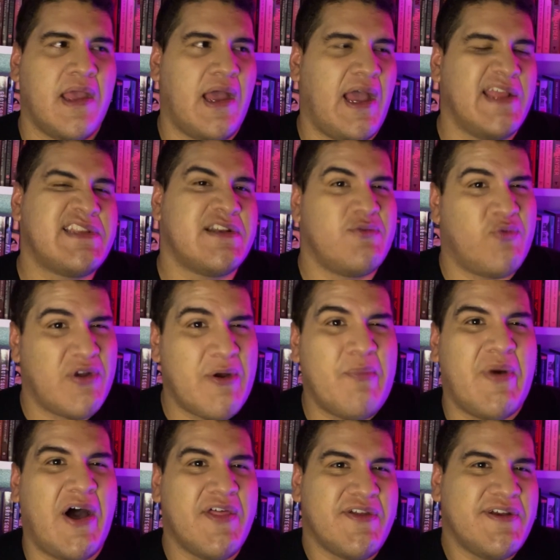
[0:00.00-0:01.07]
I didn't want to
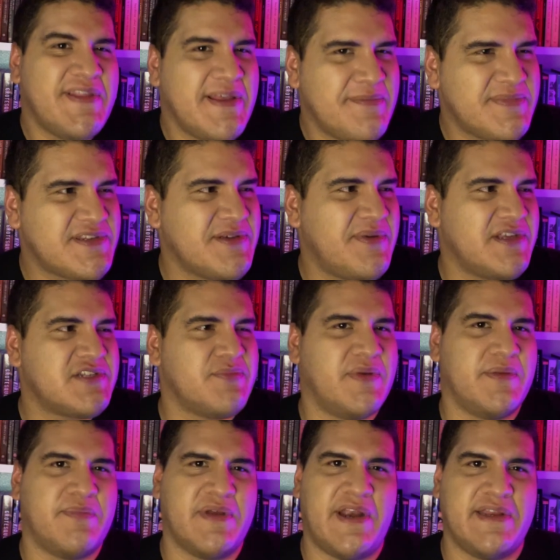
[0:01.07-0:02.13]
bother them too much,
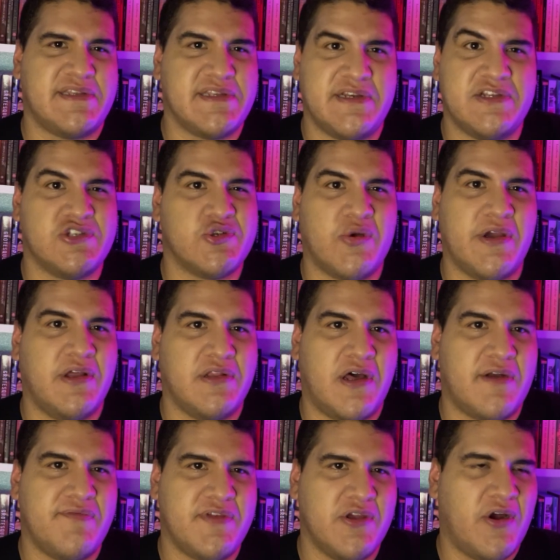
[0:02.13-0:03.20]
but I did enjoy a
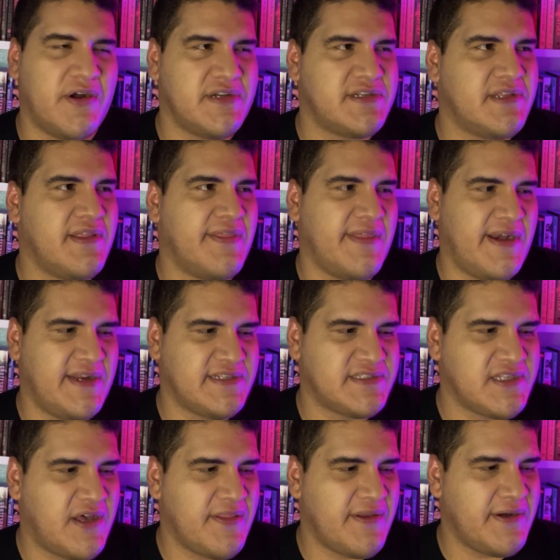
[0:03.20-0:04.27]
lot of the art that I
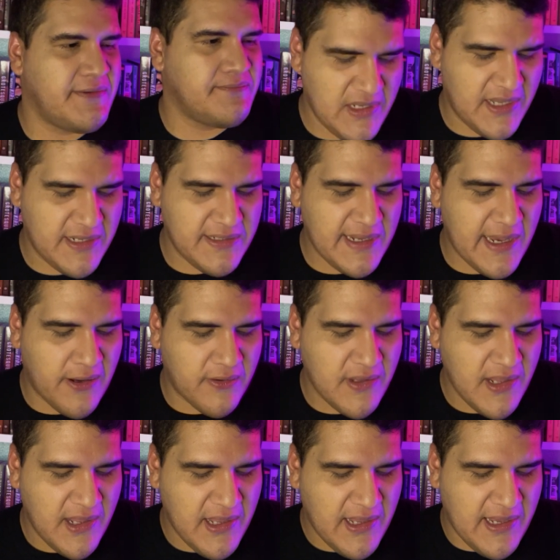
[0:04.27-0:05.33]
saw there. And now,
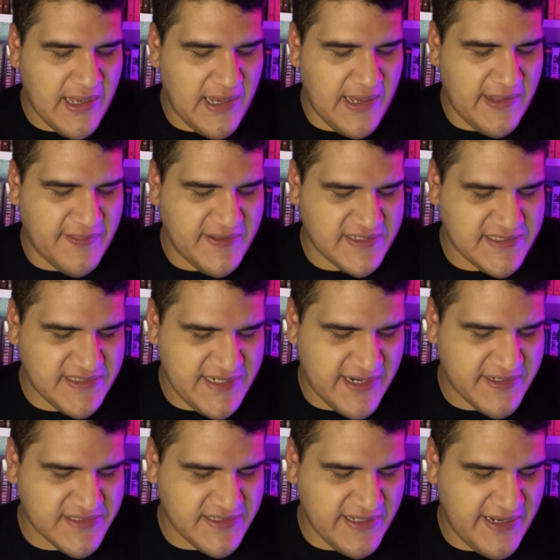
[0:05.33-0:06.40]
the
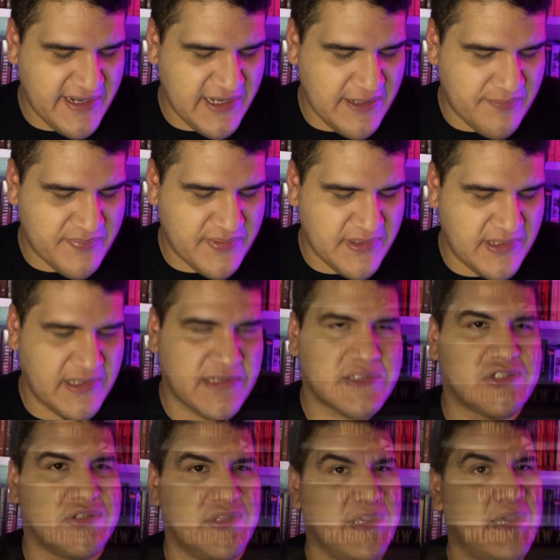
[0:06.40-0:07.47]
stairs leading up
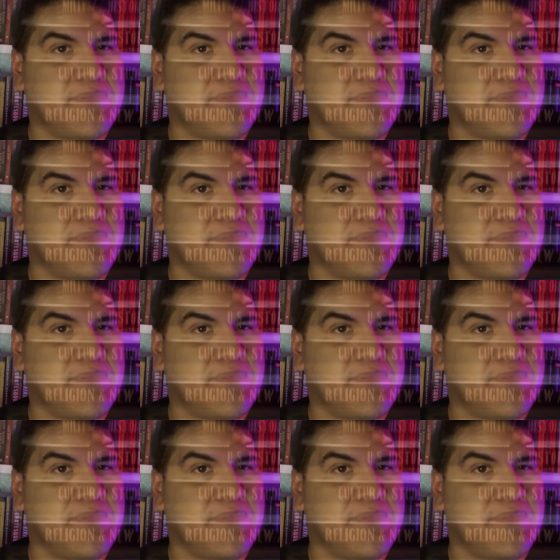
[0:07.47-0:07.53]
to the